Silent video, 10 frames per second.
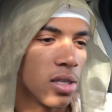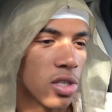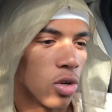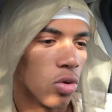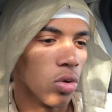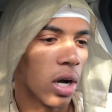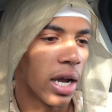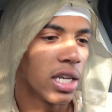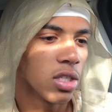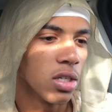So
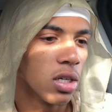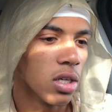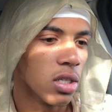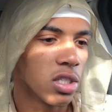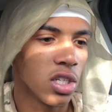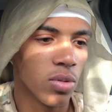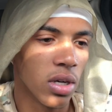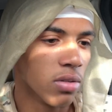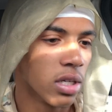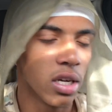I hit the steering
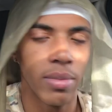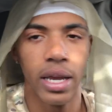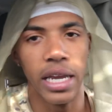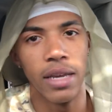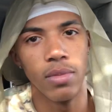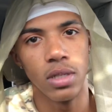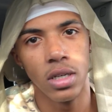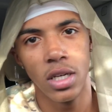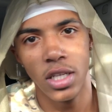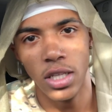wheel, the airbag hit me.